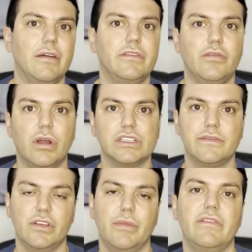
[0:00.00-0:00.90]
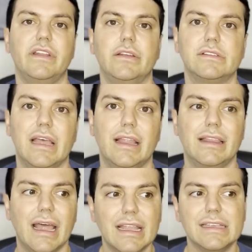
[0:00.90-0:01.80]
if you've watched a few of my videos,
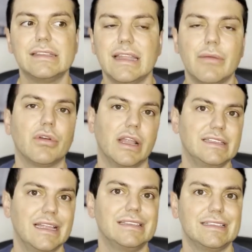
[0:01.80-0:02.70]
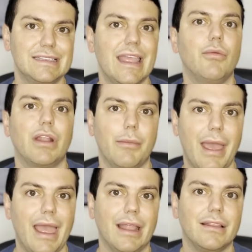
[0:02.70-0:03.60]
that is the neighborhood I tend to stay when I'm
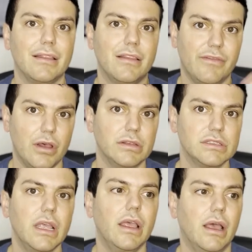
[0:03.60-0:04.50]
at Falls.